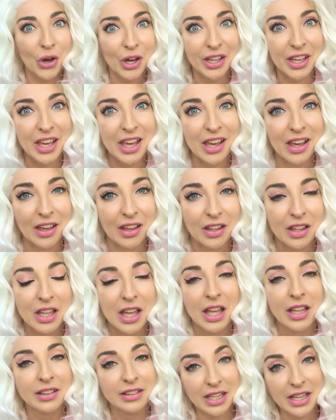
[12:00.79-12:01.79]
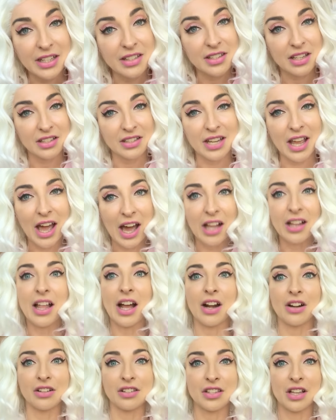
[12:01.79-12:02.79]
working. Let's tell
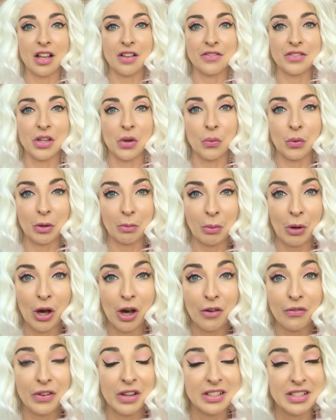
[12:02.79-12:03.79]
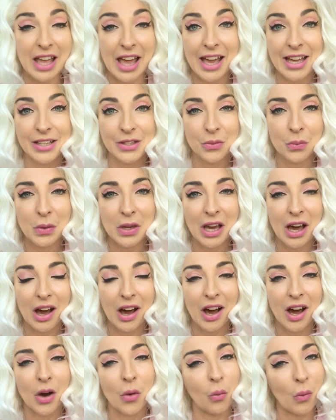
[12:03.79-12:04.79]
ourselves that we're perfect as we
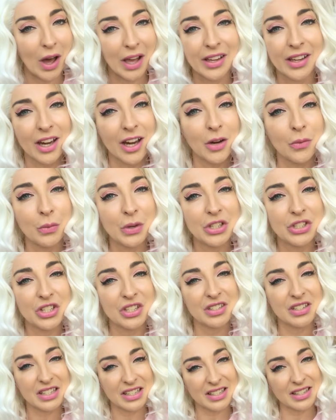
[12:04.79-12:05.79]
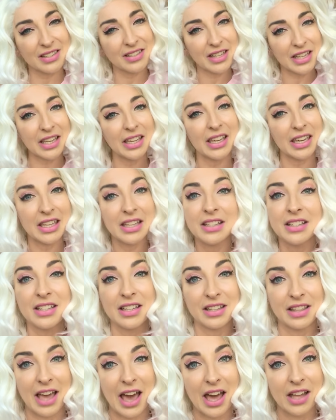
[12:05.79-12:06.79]
are. Why can't we just sink
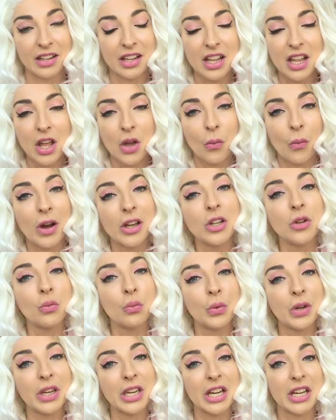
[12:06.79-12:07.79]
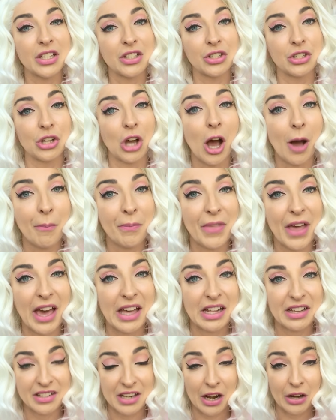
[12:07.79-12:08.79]
into that? Why don't we adopt
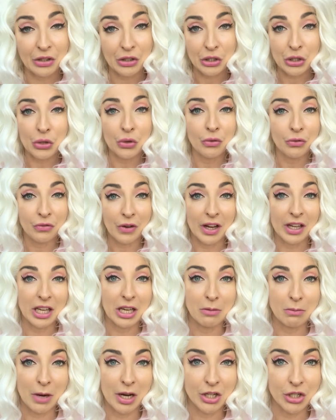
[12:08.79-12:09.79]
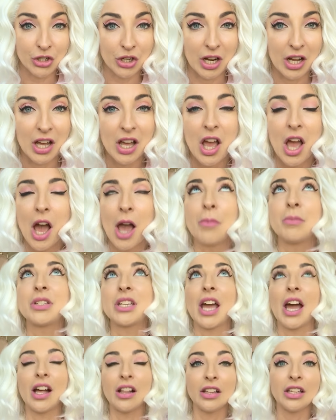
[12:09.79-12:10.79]
that as our new fucking mantra? I'm
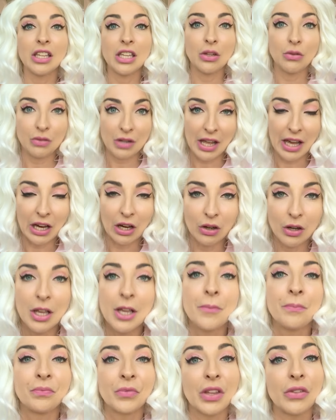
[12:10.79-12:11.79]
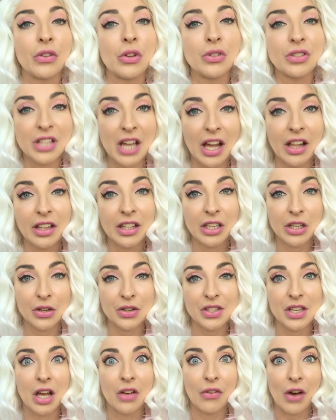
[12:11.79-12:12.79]
telling you now, if you're telling
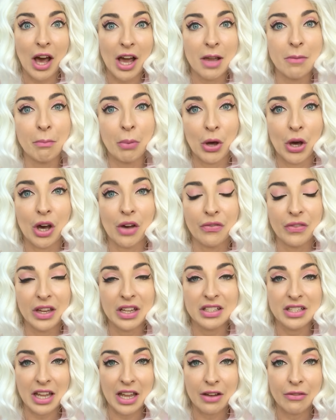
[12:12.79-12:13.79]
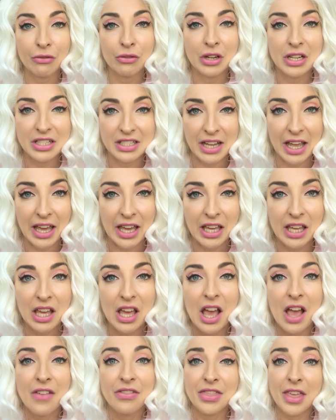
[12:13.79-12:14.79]
yourself I'm perfect every
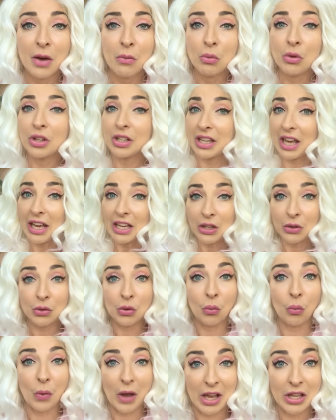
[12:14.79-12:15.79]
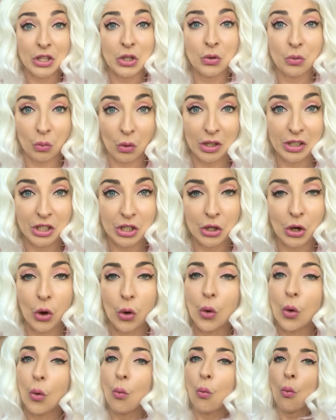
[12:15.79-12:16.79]
day, that will get you to where you want to
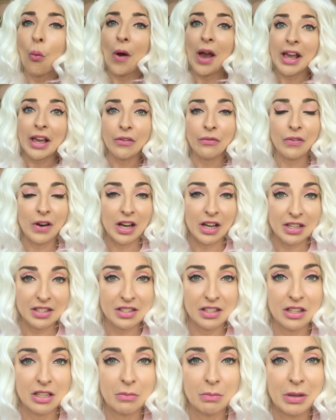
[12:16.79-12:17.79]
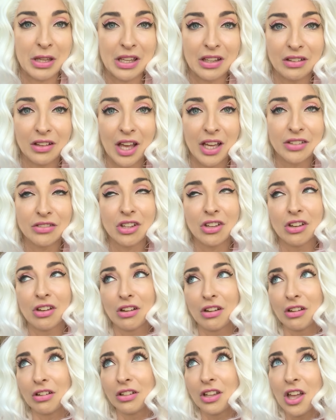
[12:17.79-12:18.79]
go way faster than being like,
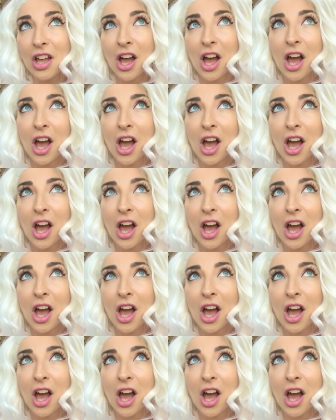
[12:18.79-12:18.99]
I'm